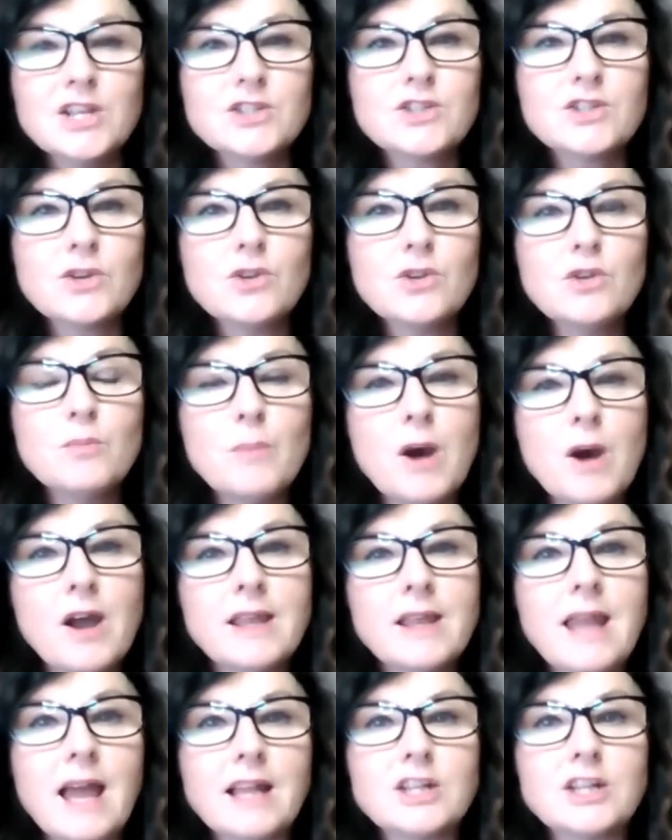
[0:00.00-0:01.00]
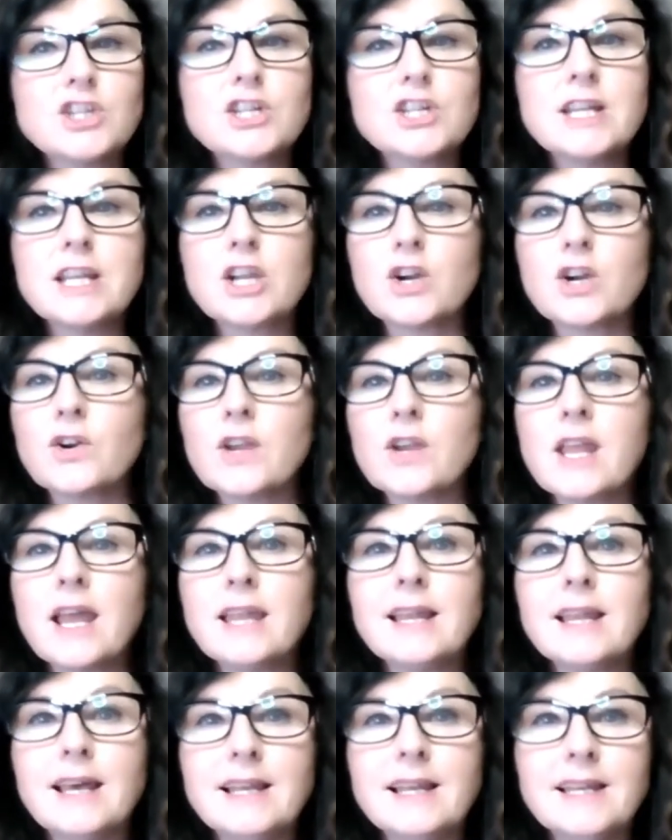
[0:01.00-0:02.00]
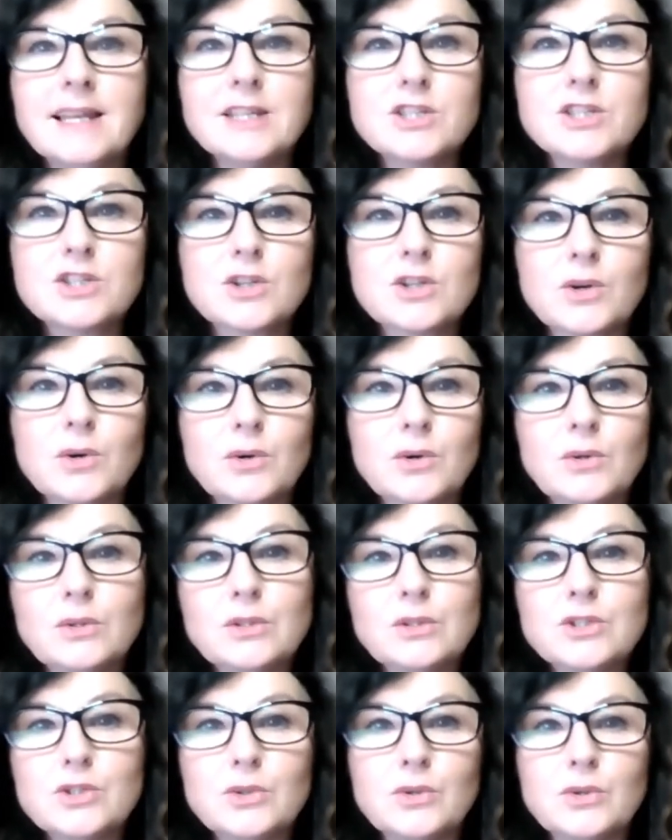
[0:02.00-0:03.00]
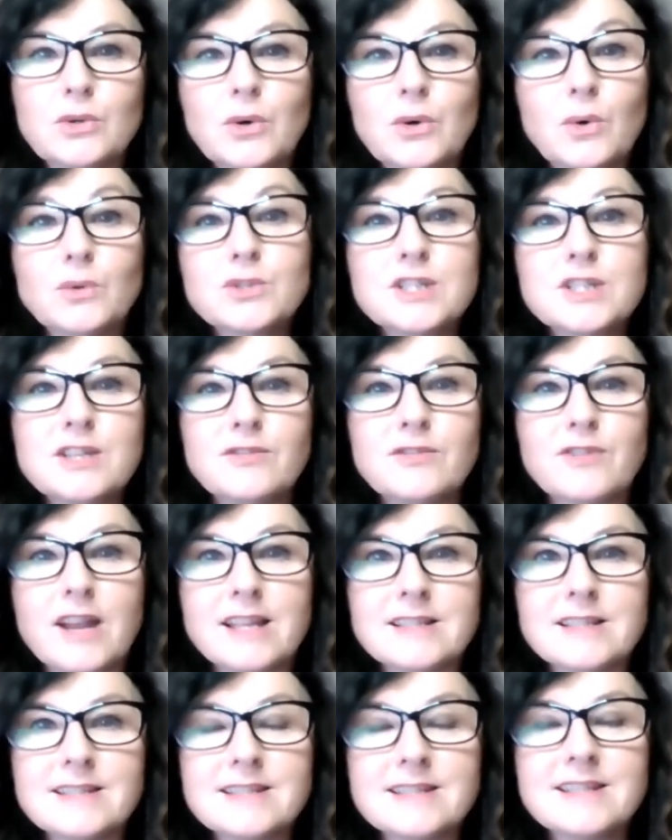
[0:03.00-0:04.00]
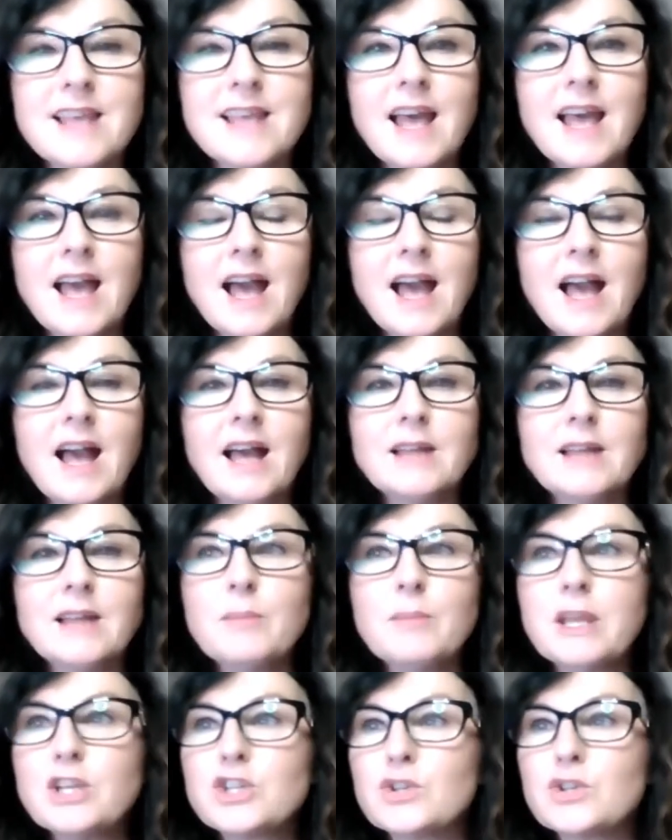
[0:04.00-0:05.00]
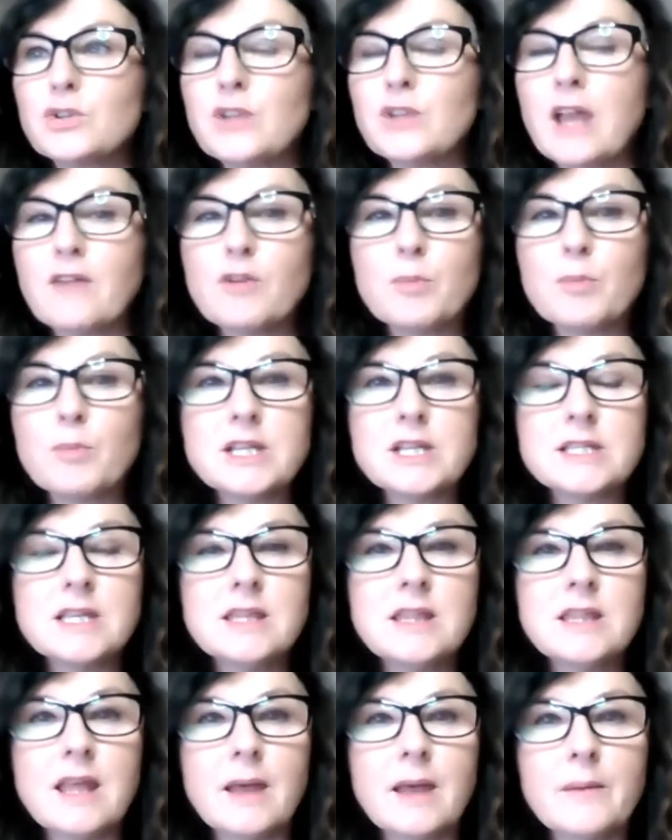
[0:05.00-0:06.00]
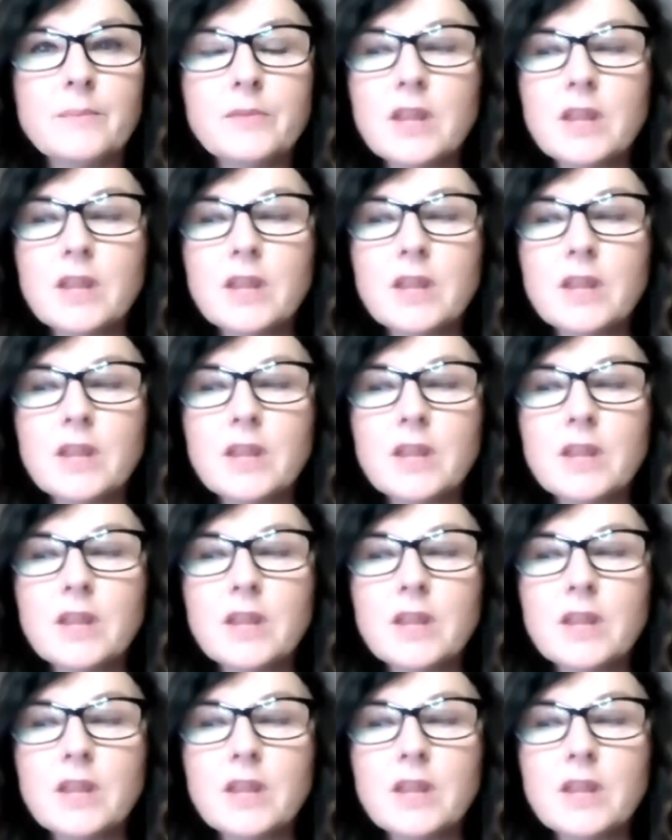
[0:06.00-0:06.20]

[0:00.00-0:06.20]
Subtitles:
So you might actually create a list called your horsey friends and make sure that everybody's in there.